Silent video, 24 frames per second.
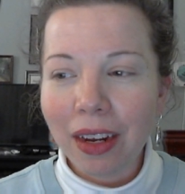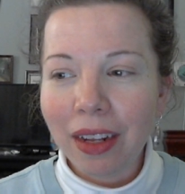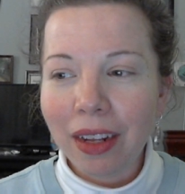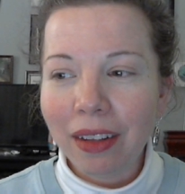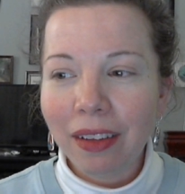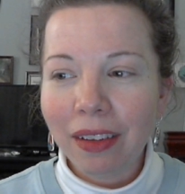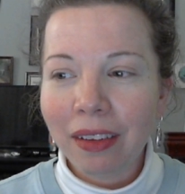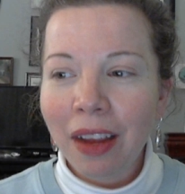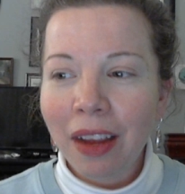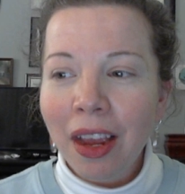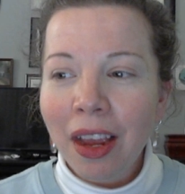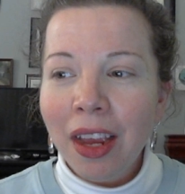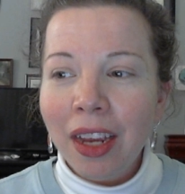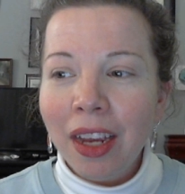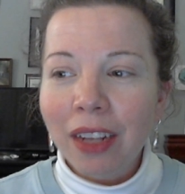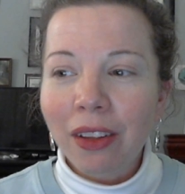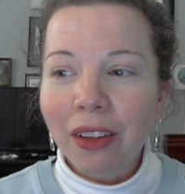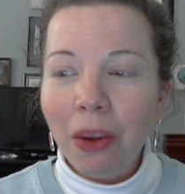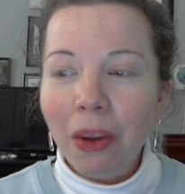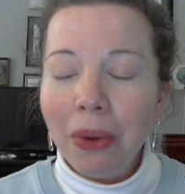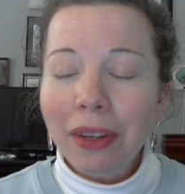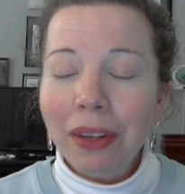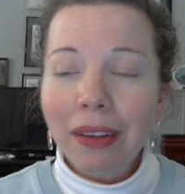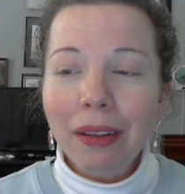It's
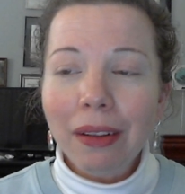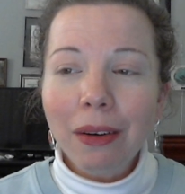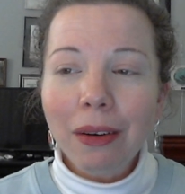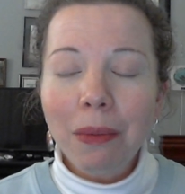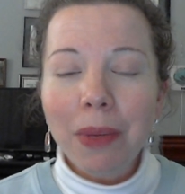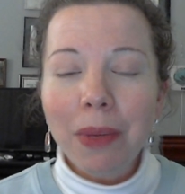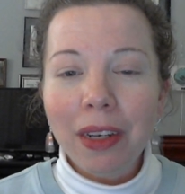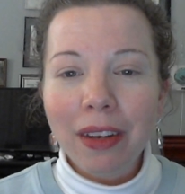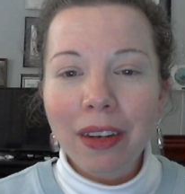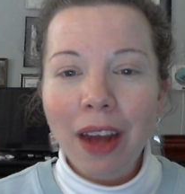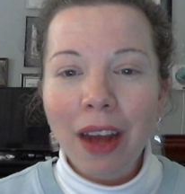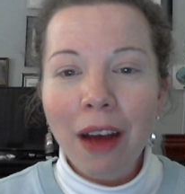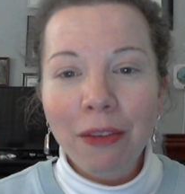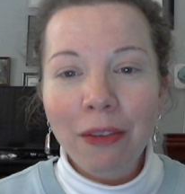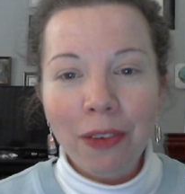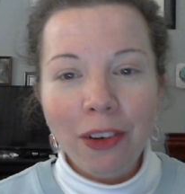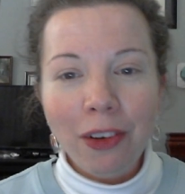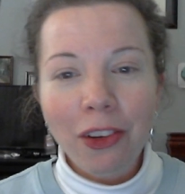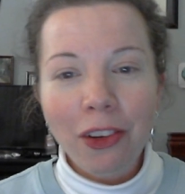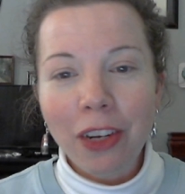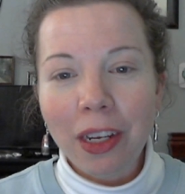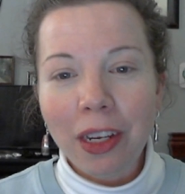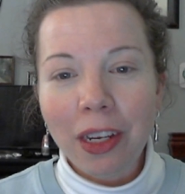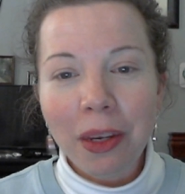always a little bit tough
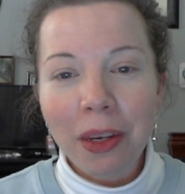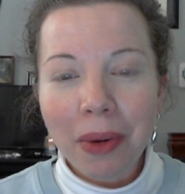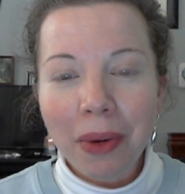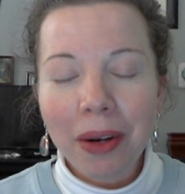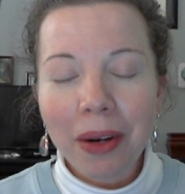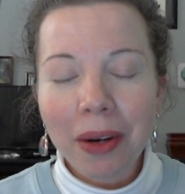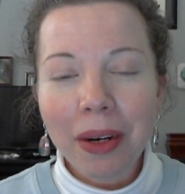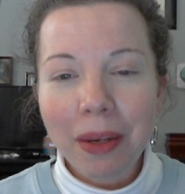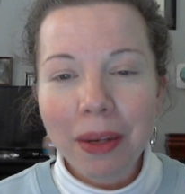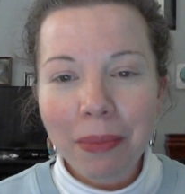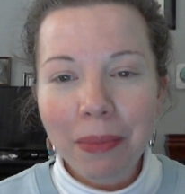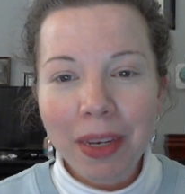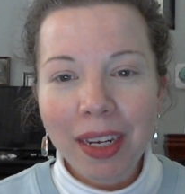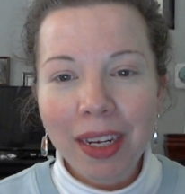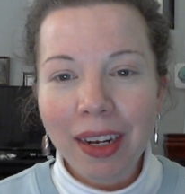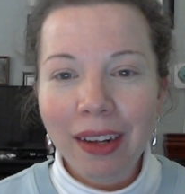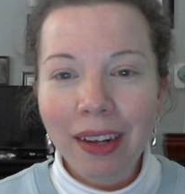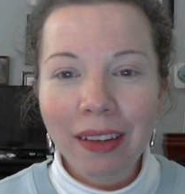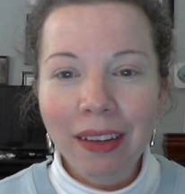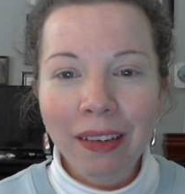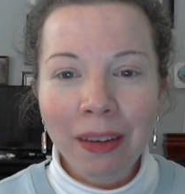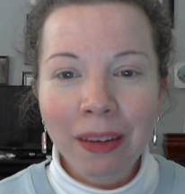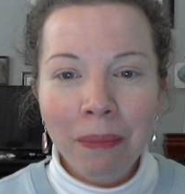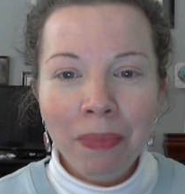in January
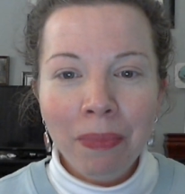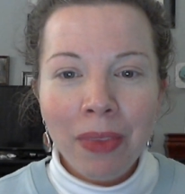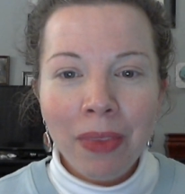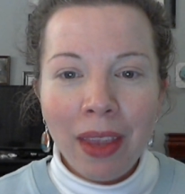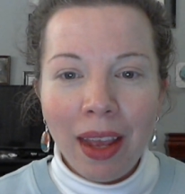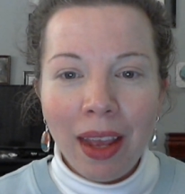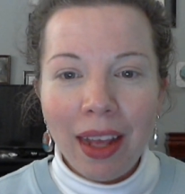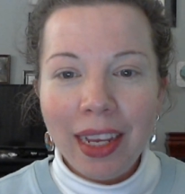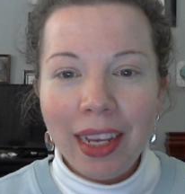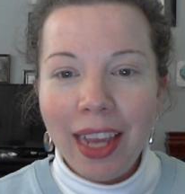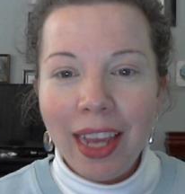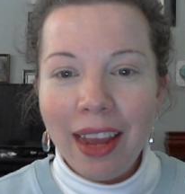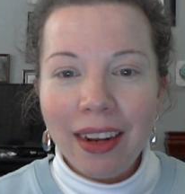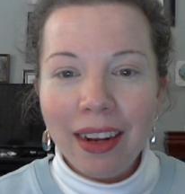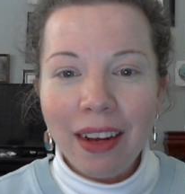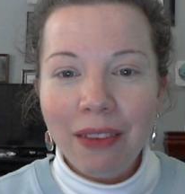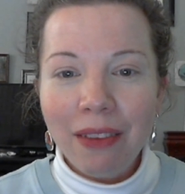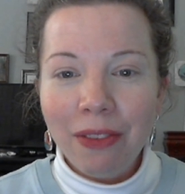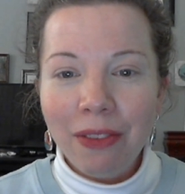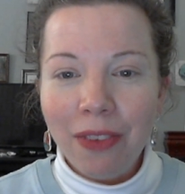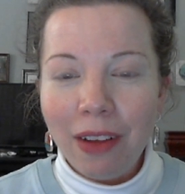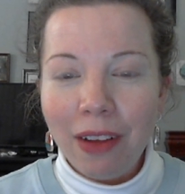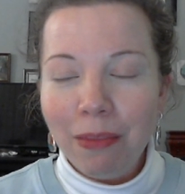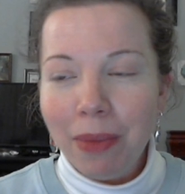because, again,
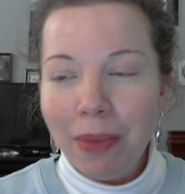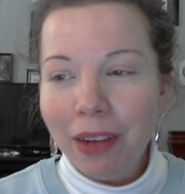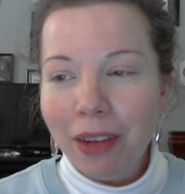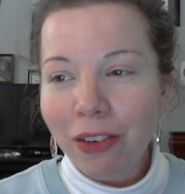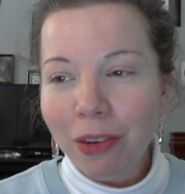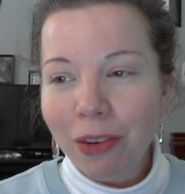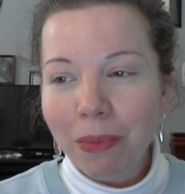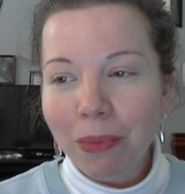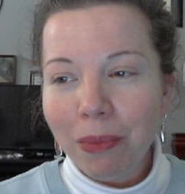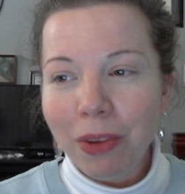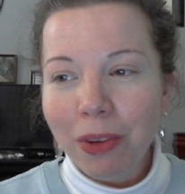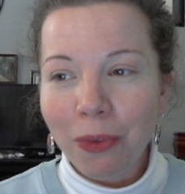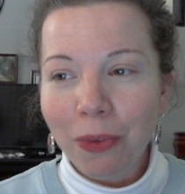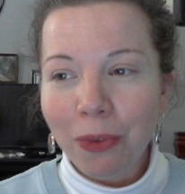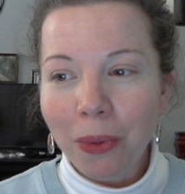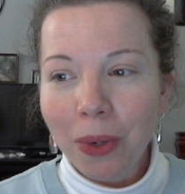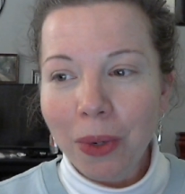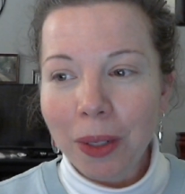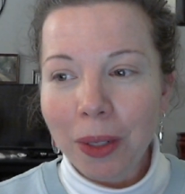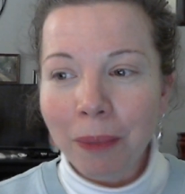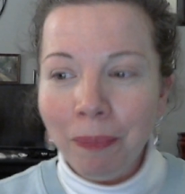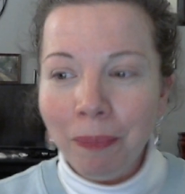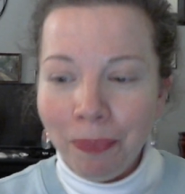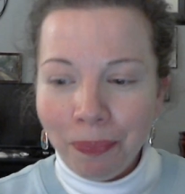I've mentioned
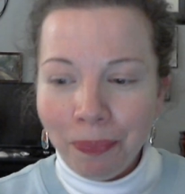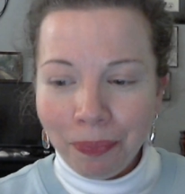before,